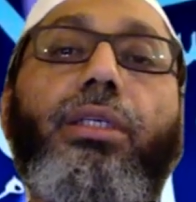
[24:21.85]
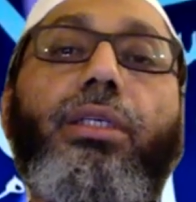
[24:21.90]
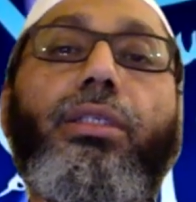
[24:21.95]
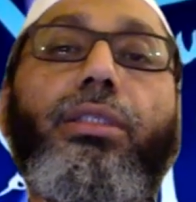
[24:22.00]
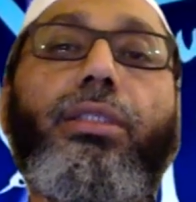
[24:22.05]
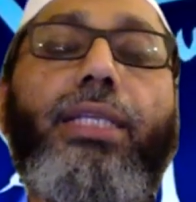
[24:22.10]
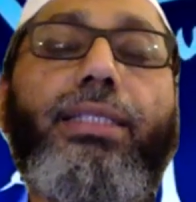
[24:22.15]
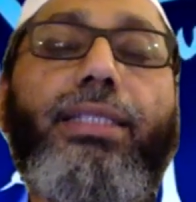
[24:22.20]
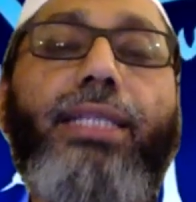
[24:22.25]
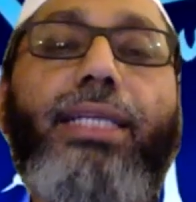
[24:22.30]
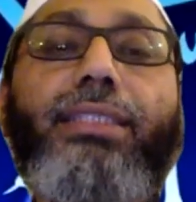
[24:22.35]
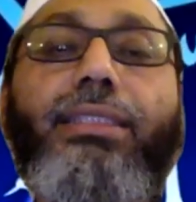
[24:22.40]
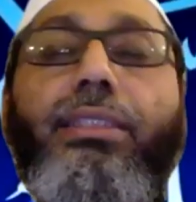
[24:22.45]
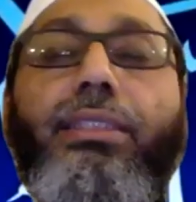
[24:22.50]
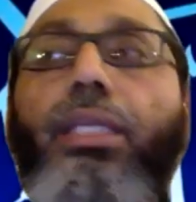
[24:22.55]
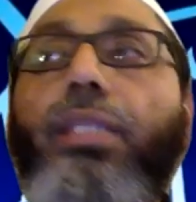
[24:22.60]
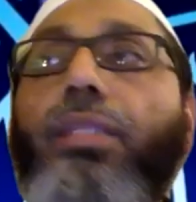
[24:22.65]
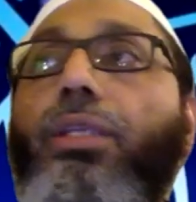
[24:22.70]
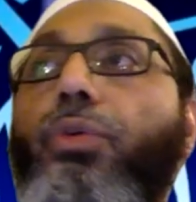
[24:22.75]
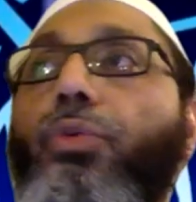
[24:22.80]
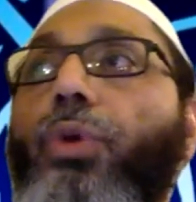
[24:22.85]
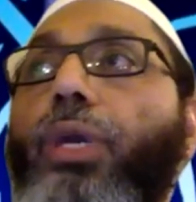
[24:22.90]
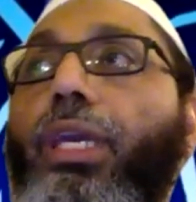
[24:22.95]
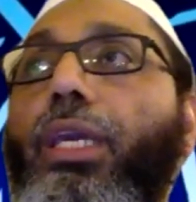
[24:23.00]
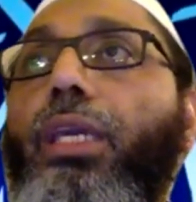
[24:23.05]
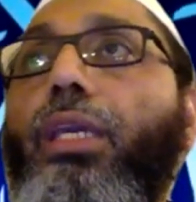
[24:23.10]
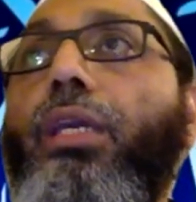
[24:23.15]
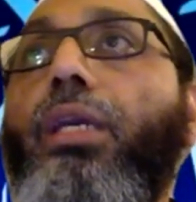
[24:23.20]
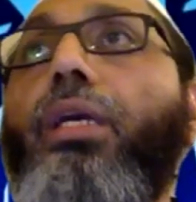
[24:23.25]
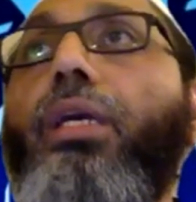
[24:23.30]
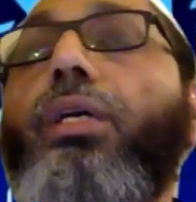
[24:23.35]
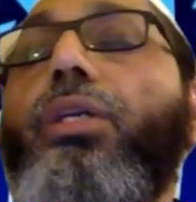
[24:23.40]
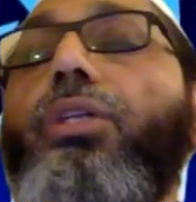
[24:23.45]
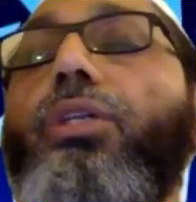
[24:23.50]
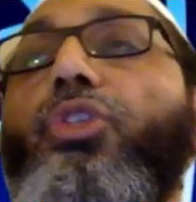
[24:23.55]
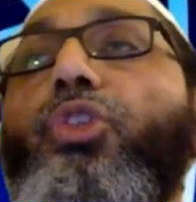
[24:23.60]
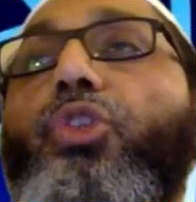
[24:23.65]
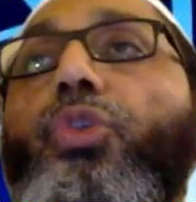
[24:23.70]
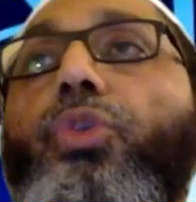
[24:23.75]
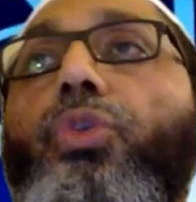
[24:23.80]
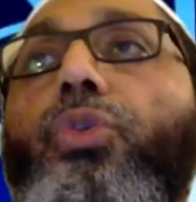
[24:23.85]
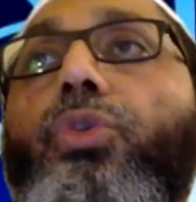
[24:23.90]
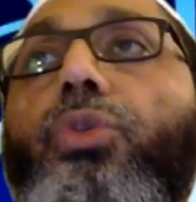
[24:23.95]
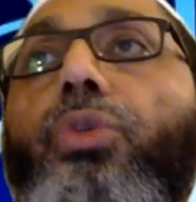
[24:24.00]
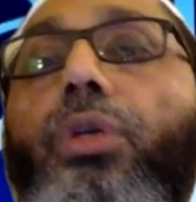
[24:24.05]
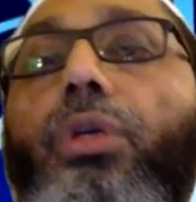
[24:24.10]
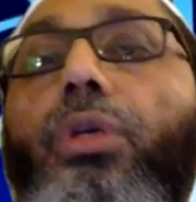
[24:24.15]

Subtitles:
That's not the way to